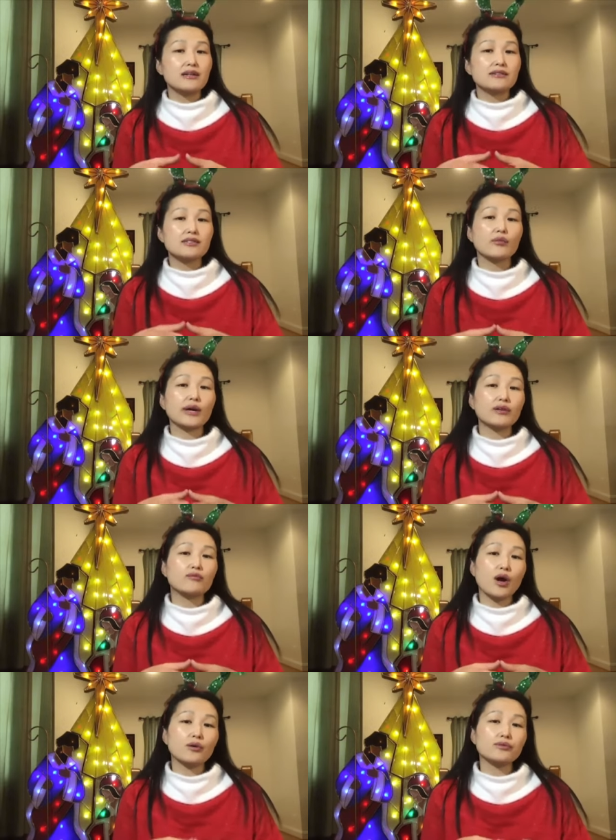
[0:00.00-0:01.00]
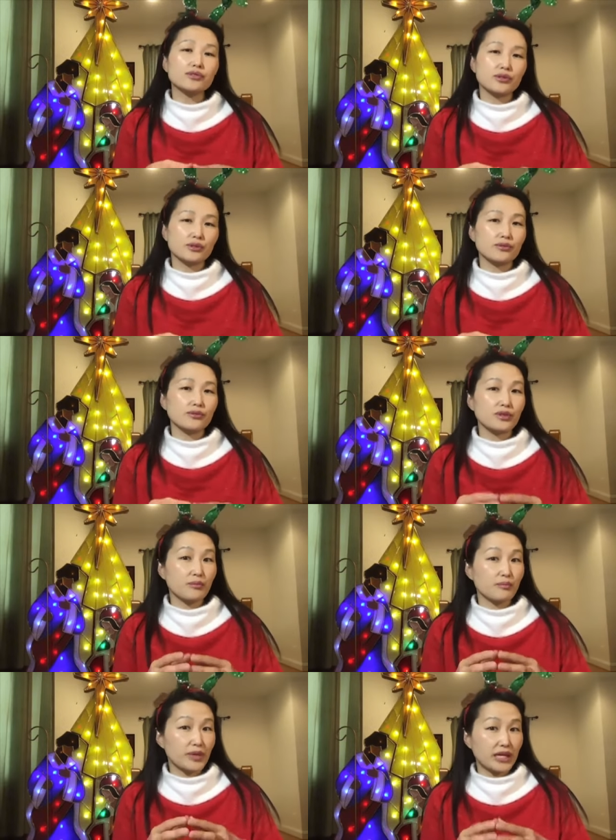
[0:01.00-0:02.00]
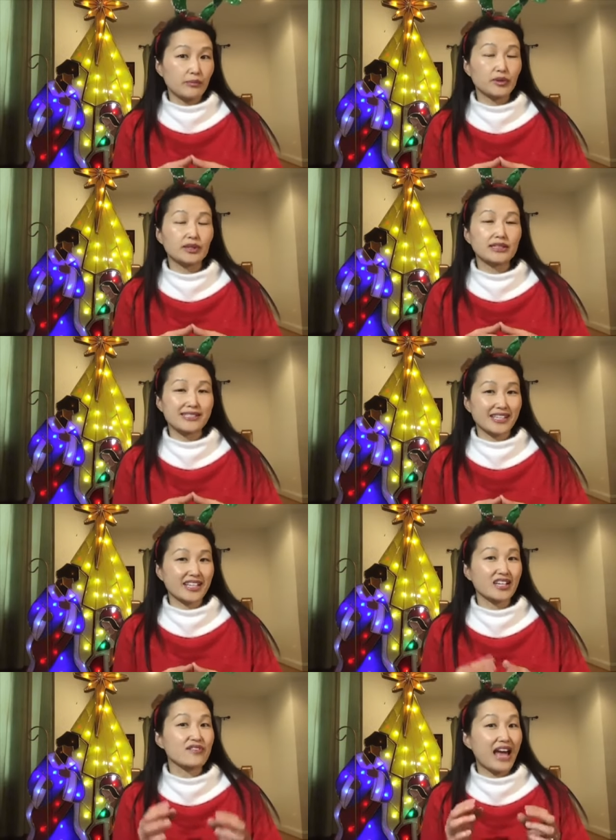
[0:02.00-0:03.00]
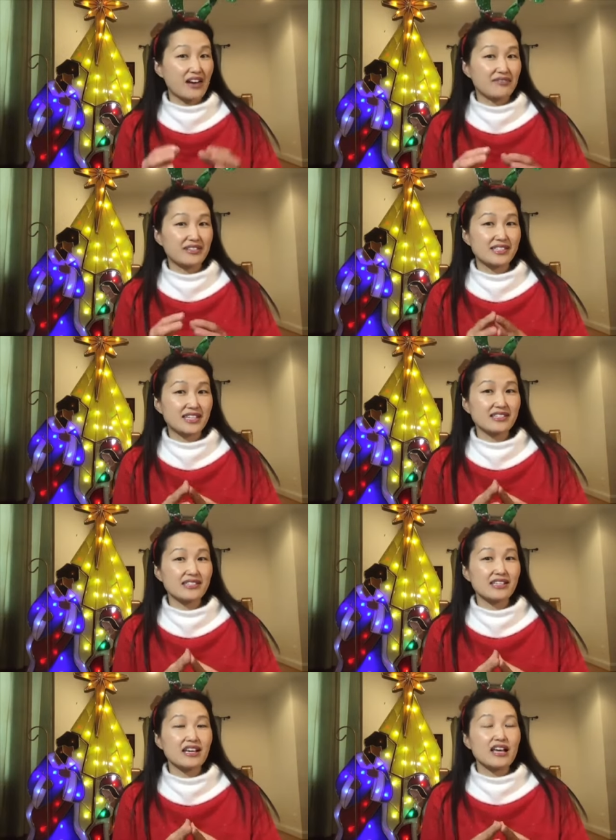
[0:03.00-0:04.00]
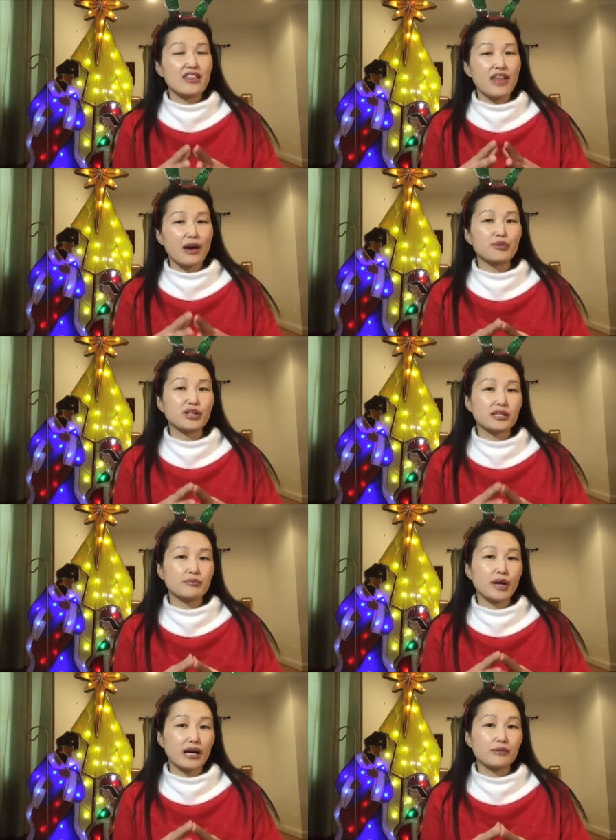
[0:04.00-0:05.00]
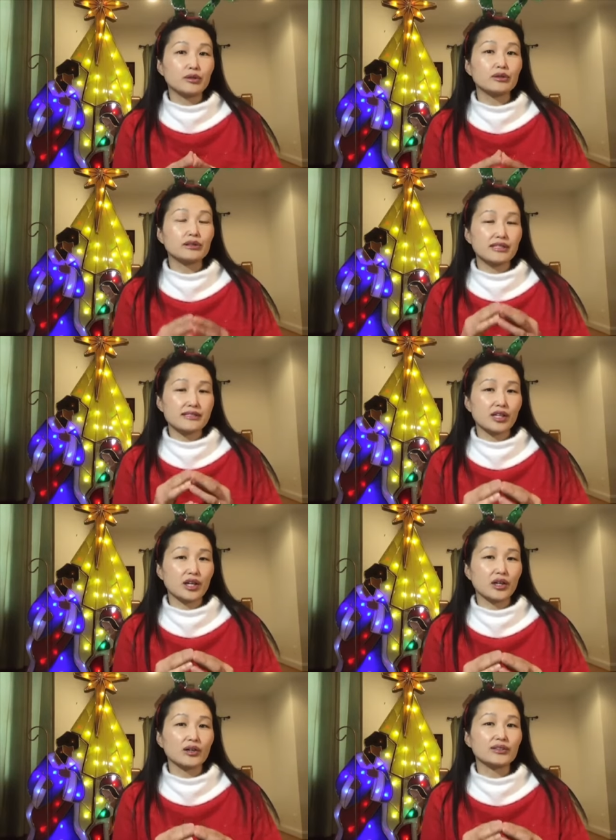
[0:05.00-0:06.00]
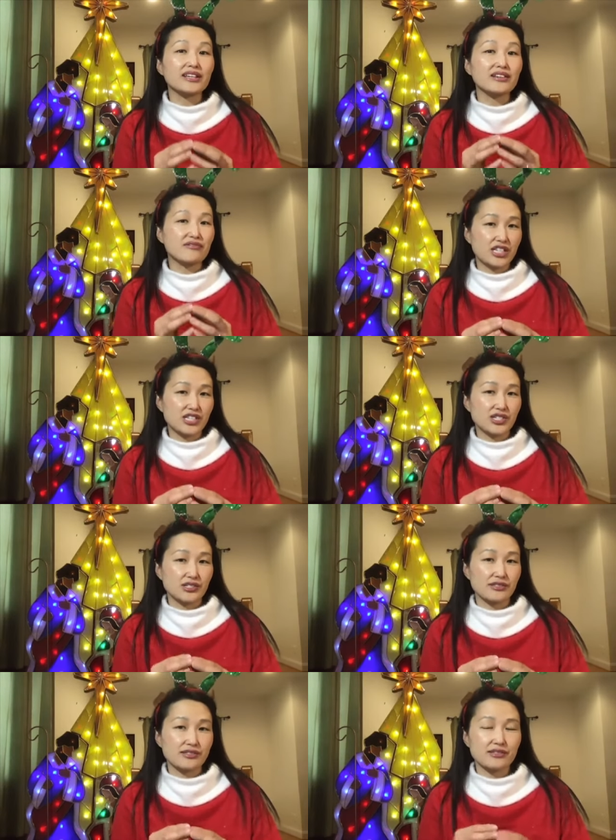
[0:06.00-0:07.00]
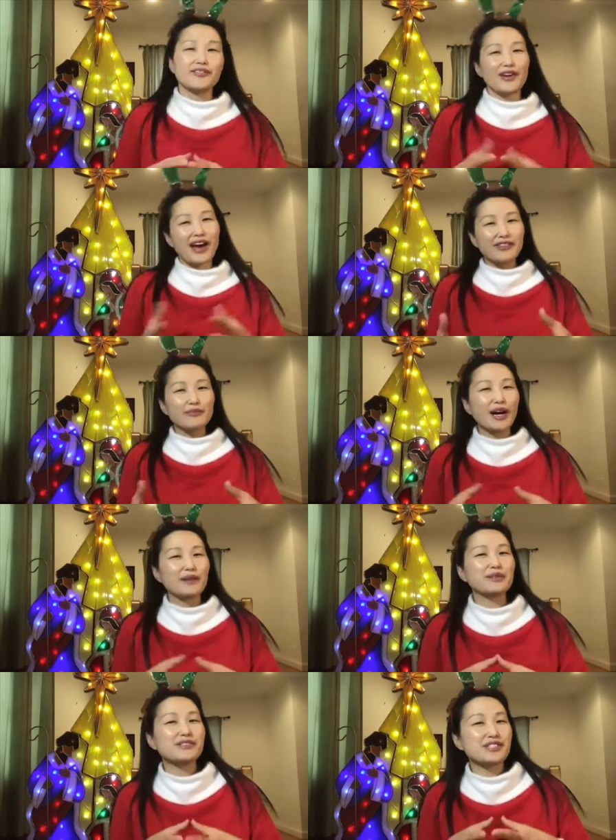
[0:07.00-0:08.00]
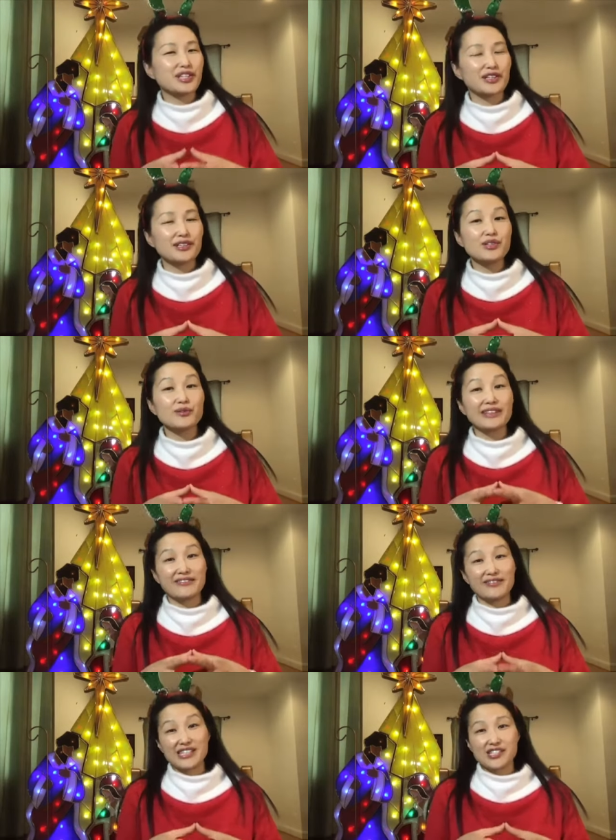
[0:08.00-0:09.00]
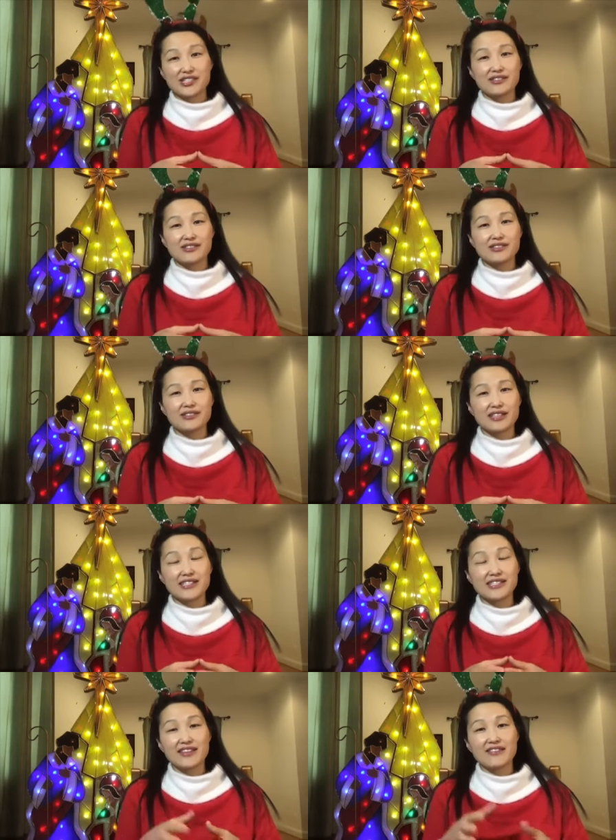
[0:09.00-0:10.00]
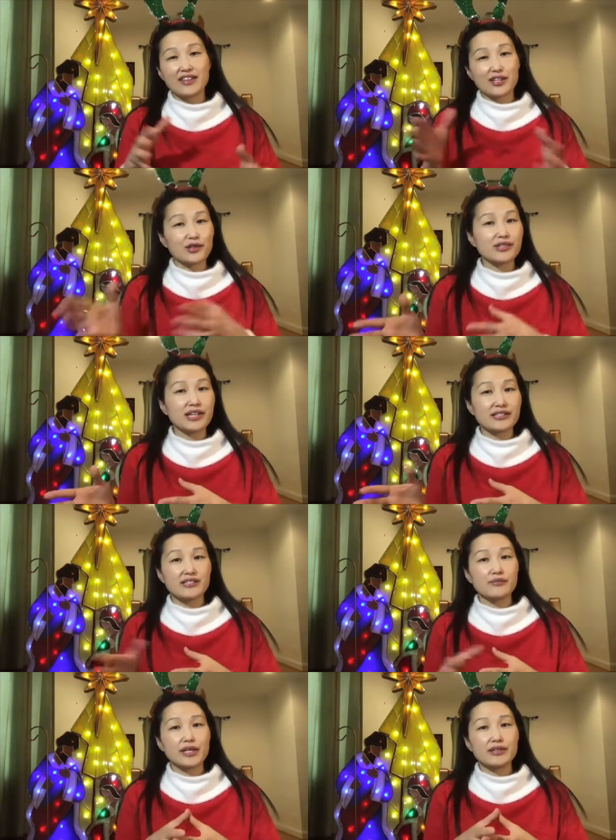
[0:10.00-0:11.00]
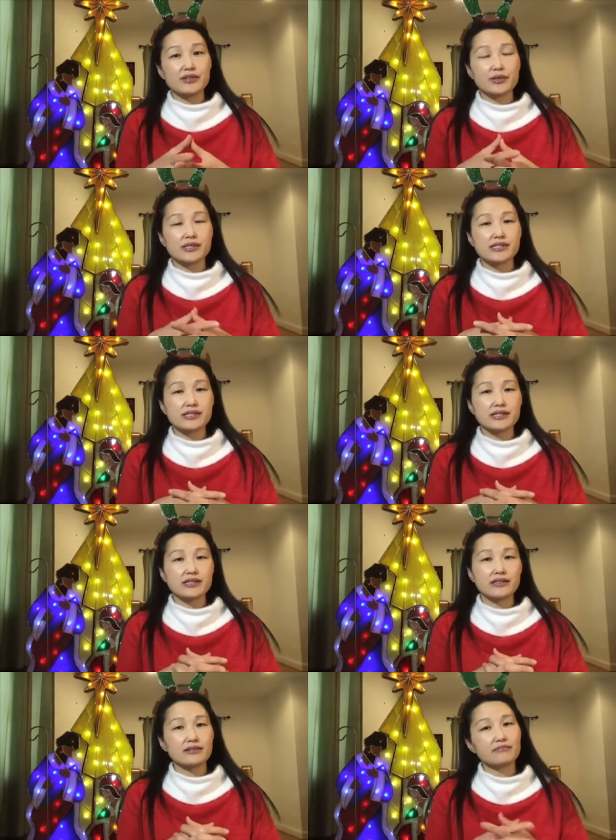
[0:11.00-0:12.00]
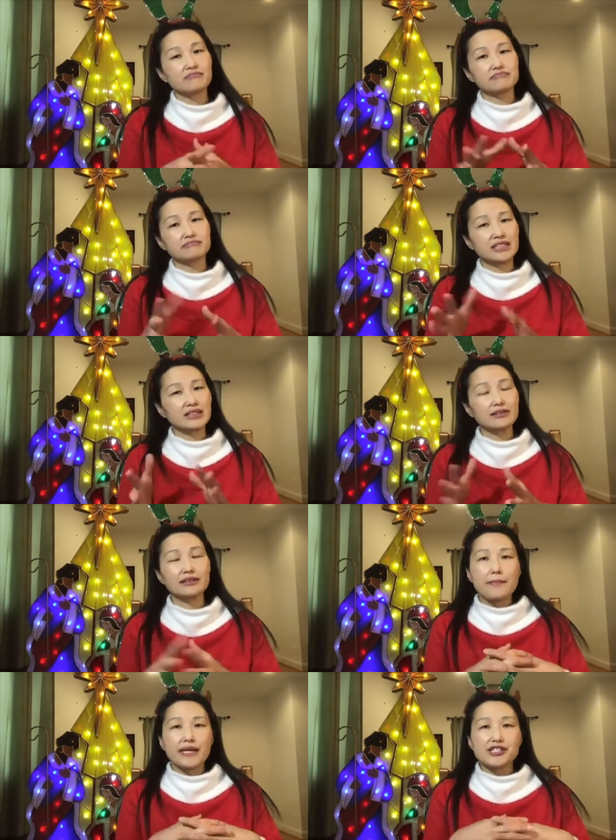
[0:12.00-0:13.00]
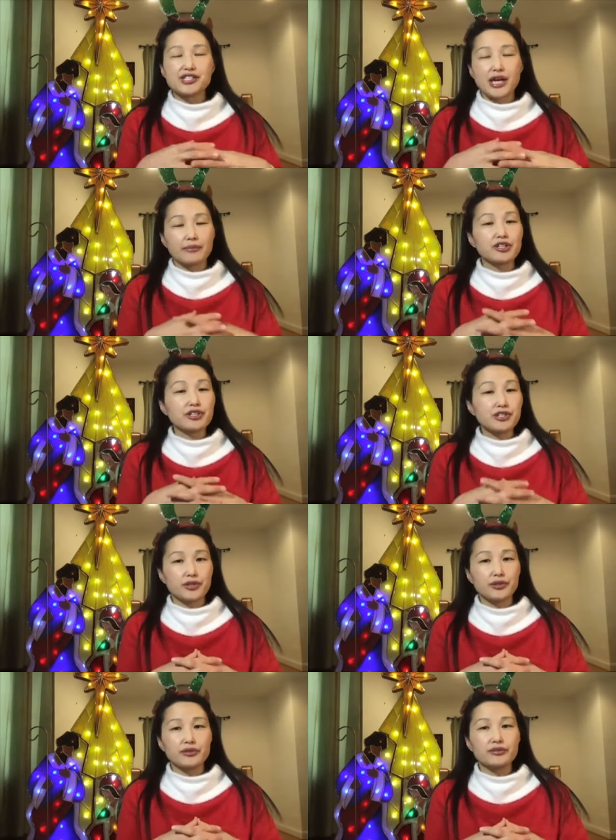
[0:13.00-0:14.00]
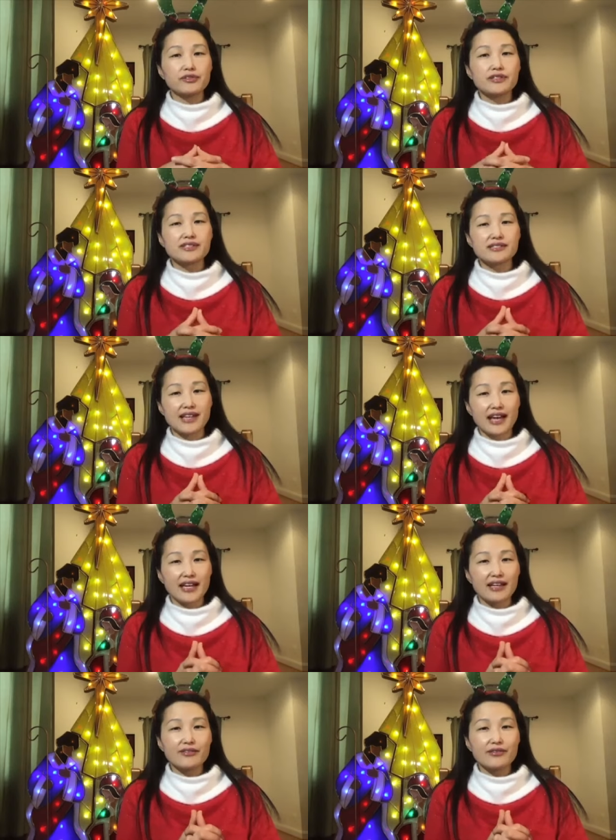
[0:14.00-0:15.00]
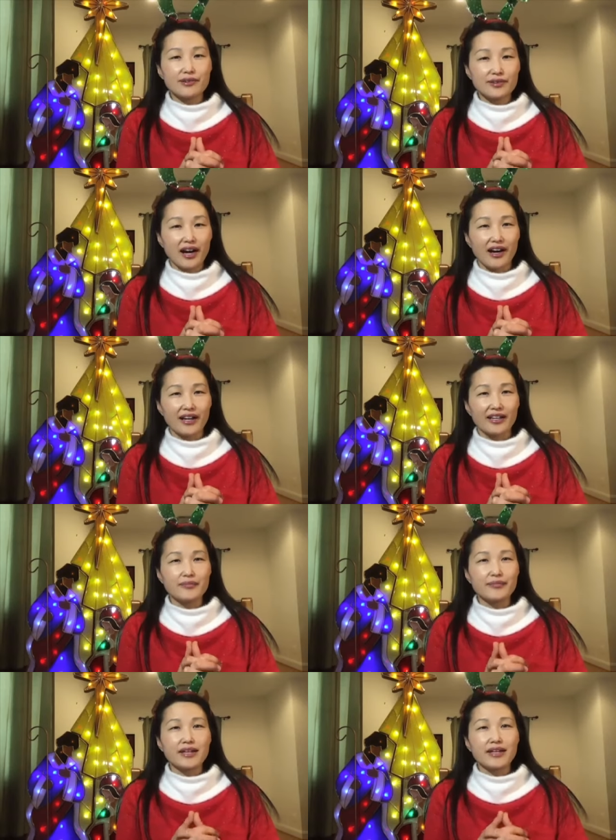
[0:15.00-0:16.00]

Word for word: So when he wrote to the people in the city of Ephesus, that book, the Bible, is called Ephesians. you have your Bibles, turn to Ephesians. It's in the New Testament towards the middle. It's chapter 2, verses 8 through 9.